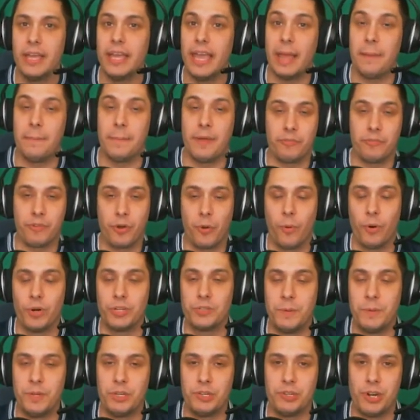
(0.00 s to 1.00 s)
And of
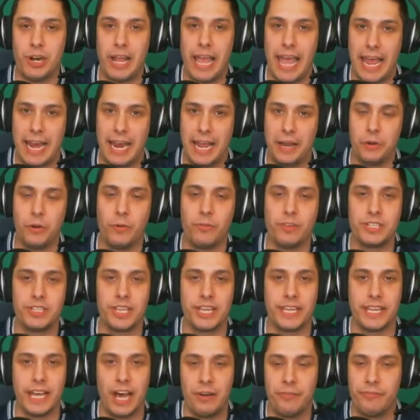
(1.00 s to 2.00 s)
course, be sure to head on over to
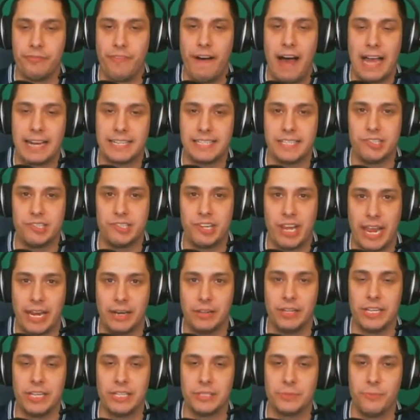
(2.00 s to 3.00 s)
Gut Fox's
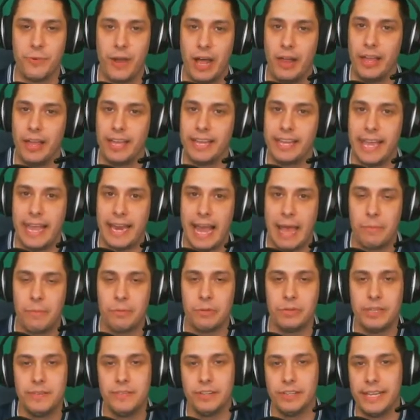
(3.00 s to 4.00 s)
channel as well. Again, I
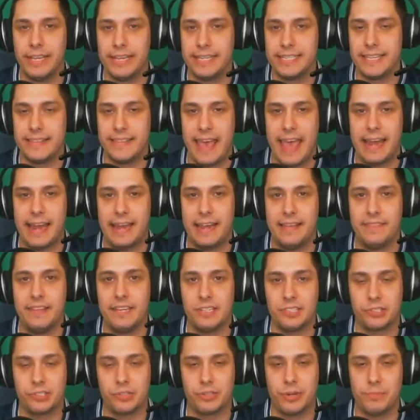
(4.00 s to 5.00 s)
will leave a link to that in the
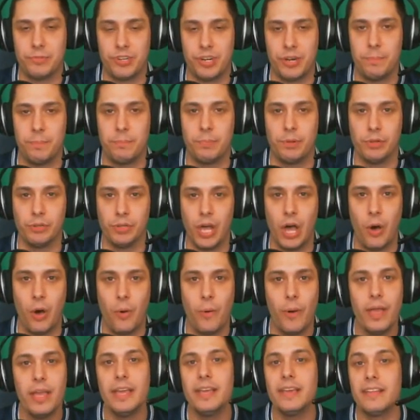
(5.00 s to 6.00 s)
description
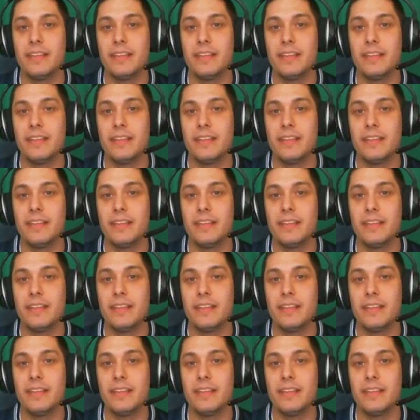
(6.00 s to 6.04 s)
below.